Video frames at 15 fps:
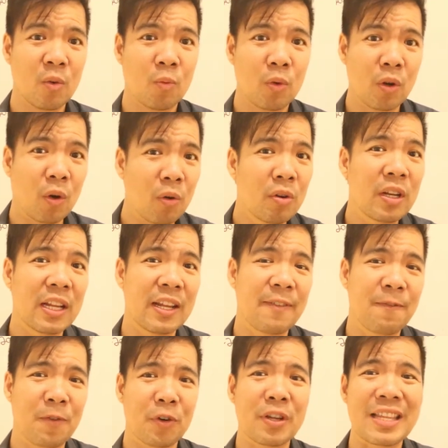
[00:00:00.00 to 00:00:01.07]
will only
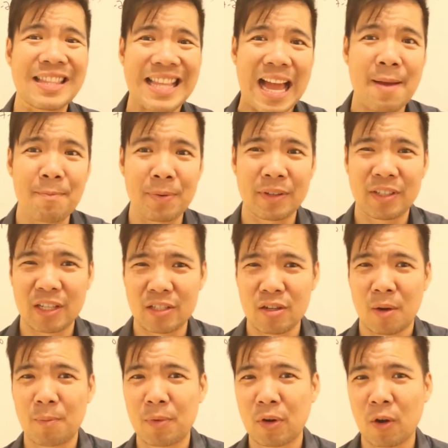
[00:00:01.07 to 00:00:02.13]
further dampen the
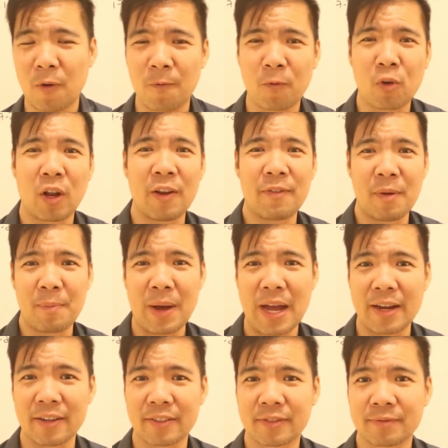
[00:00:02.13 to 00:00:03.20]
number of qualified
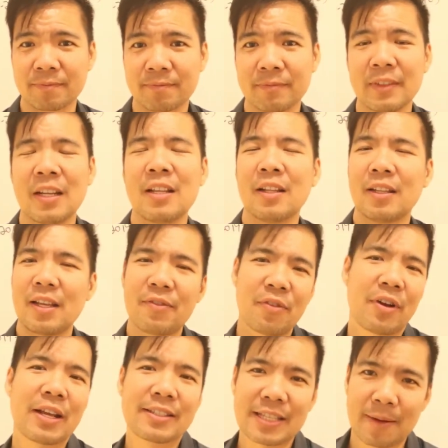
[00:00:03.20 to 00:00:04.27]
buyers. Let me give you
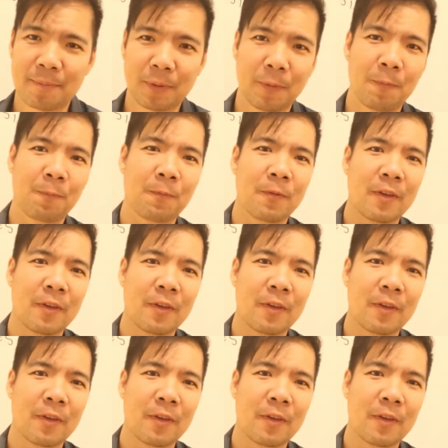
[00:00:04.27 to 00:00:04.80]
an example.